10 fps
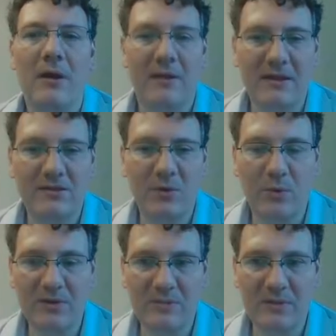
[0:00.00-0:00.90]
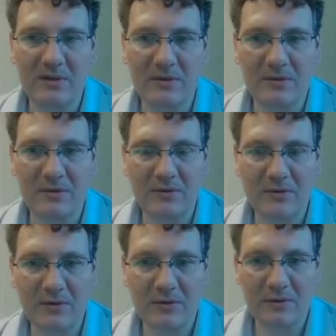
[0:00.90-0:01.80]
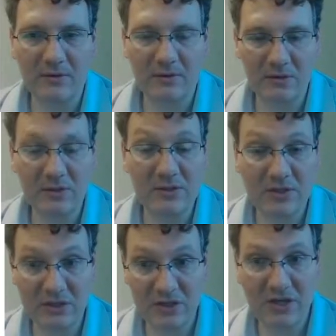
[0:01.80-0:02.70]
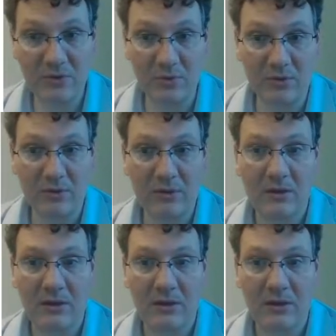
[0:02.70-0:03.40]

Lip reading: that's going to be using the chain rule.